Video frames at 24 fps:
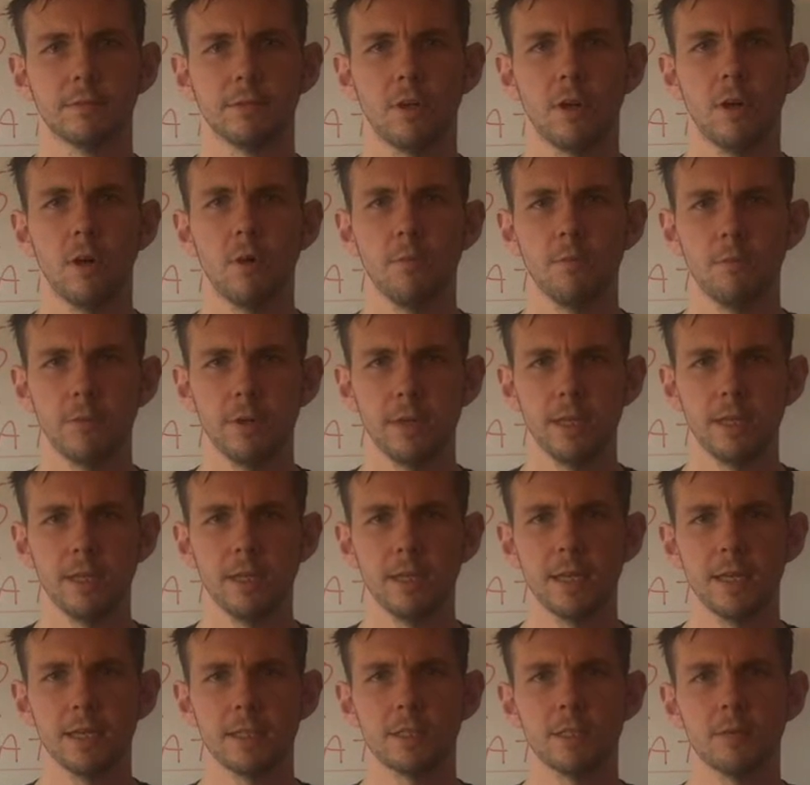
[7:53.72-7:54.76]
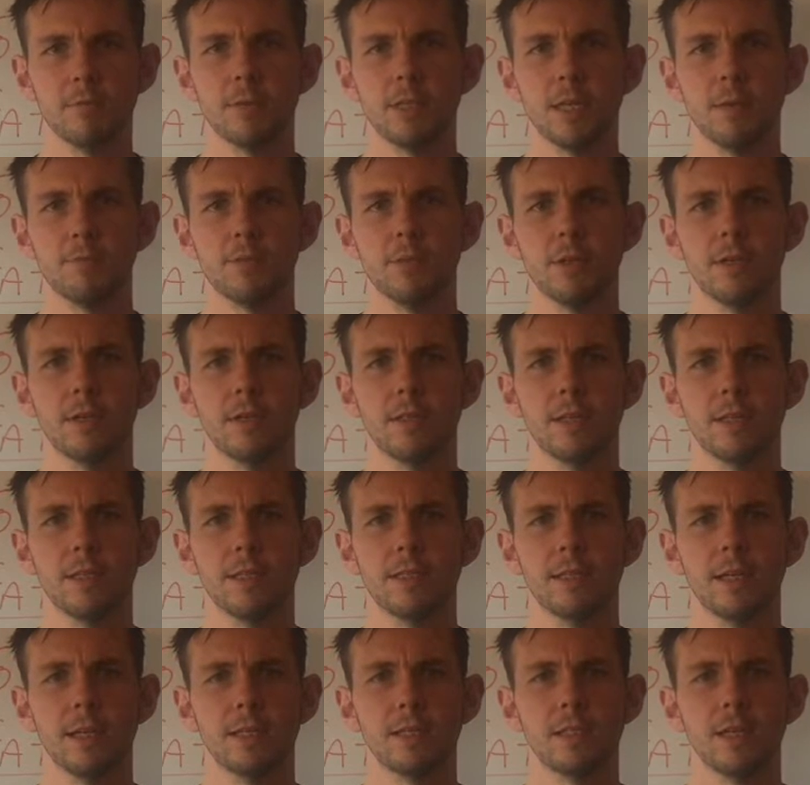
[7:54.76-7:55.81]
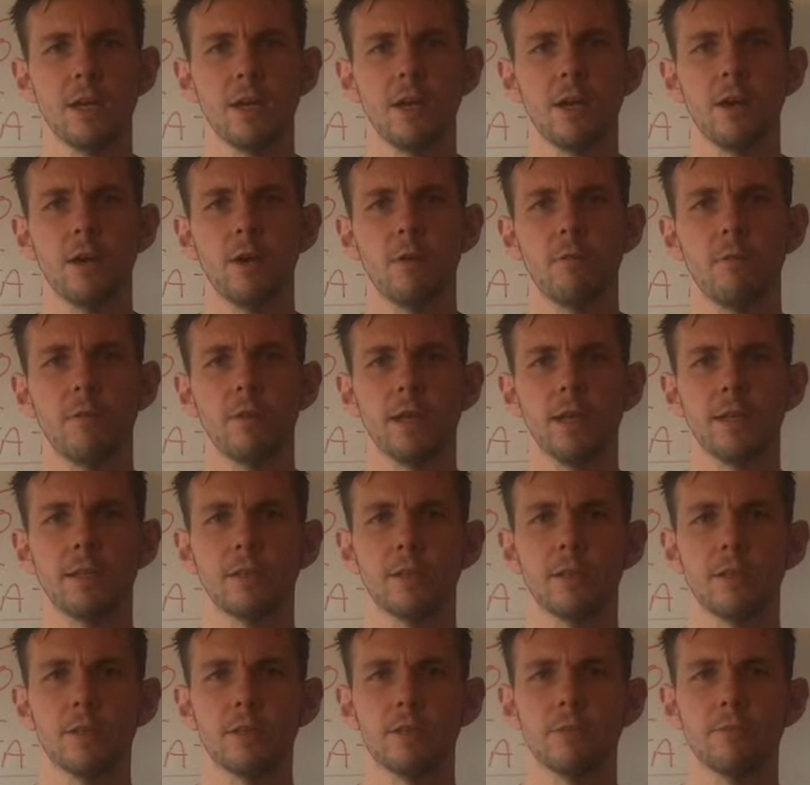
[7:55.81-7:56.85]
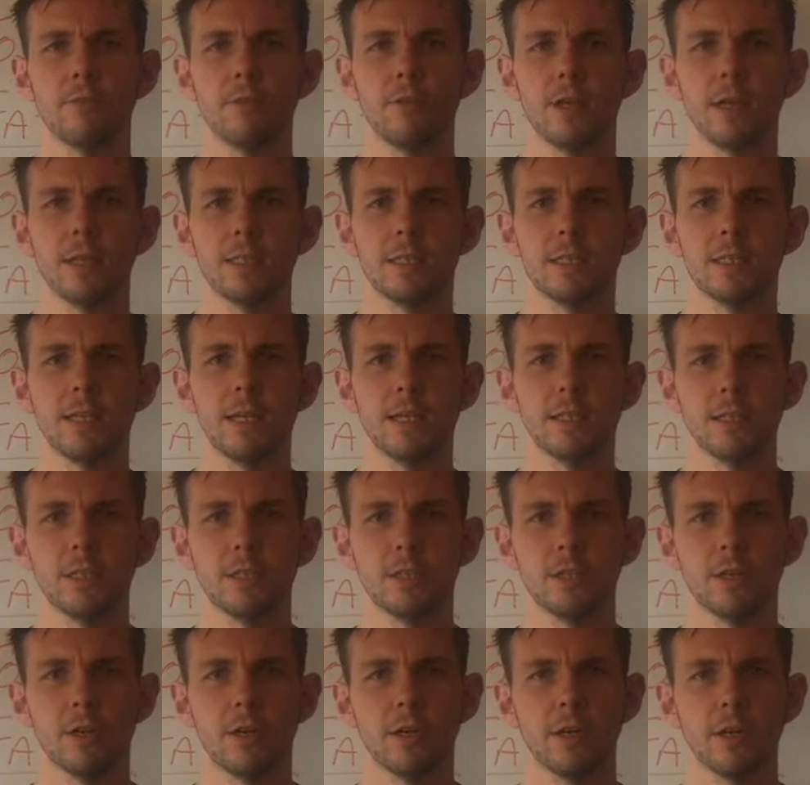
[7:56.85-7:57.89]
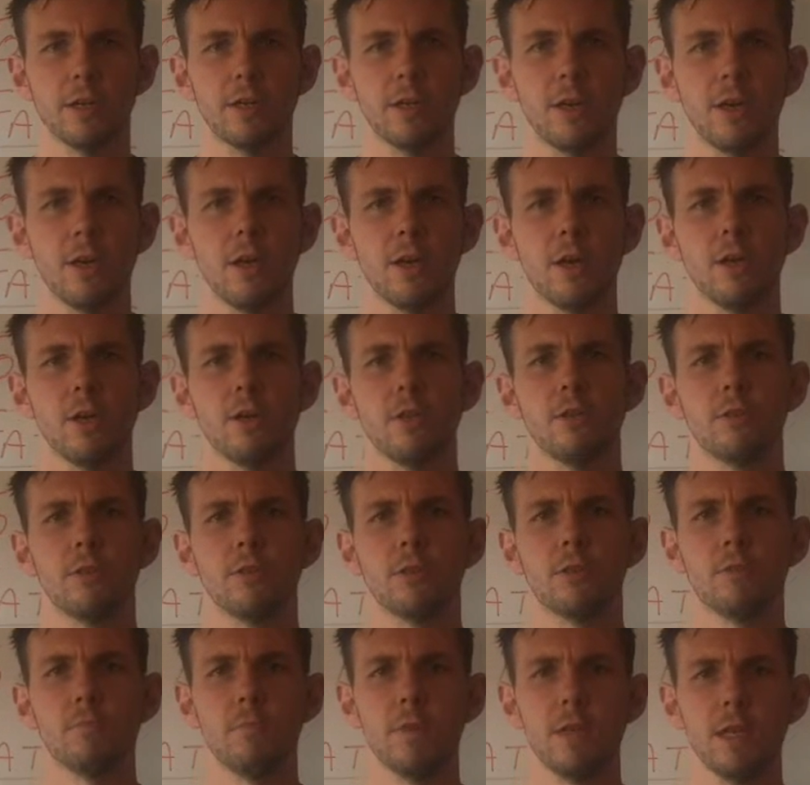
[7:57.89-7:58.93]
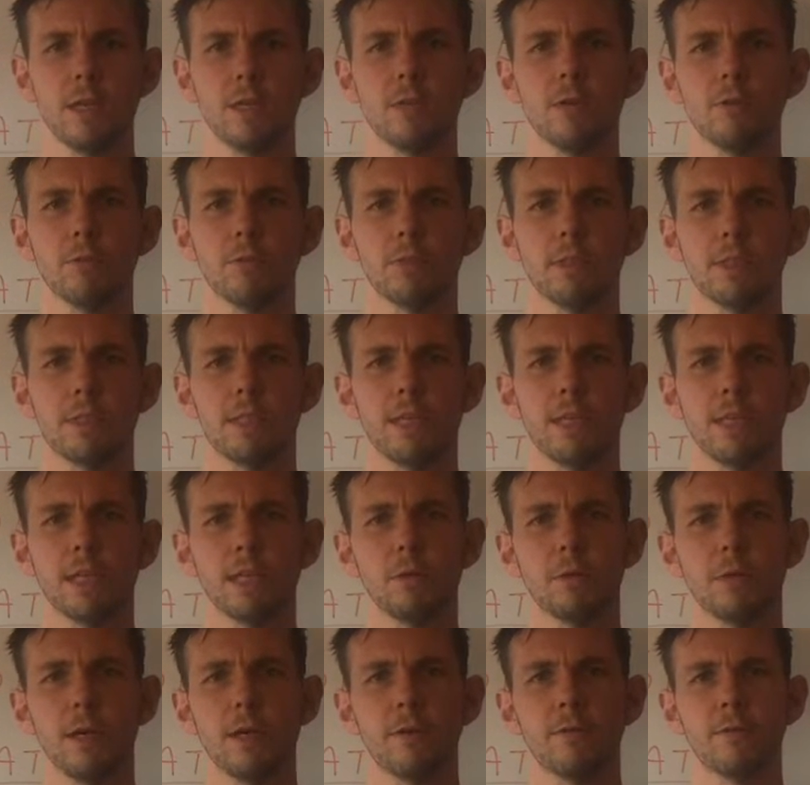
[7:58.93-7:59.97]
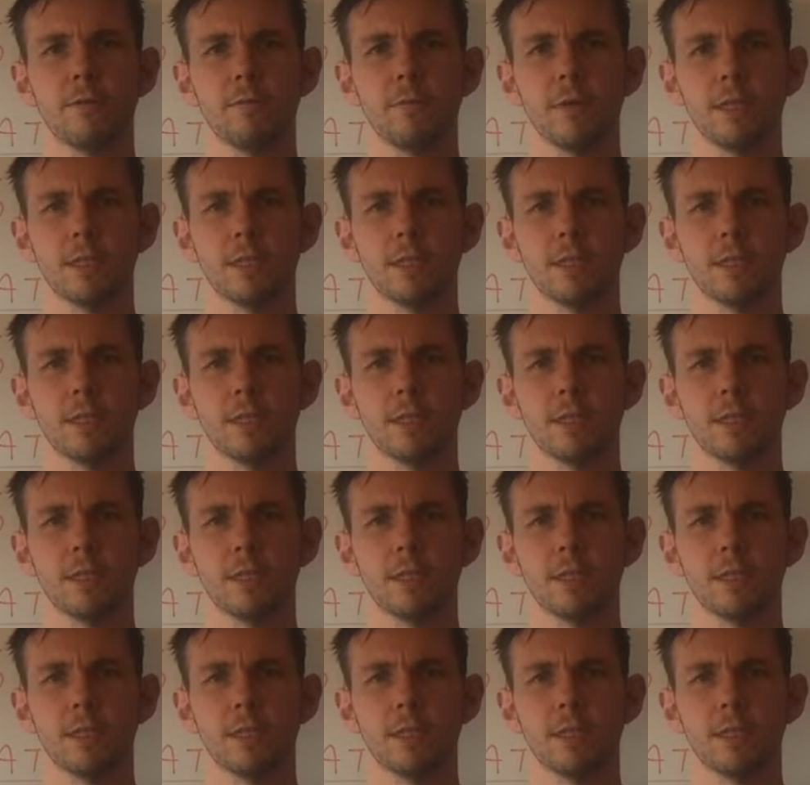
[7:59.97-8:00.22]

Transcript: Hopefully you get some tips out of these guys. Hopefully that there's a few things to get you started. The main notes to take away from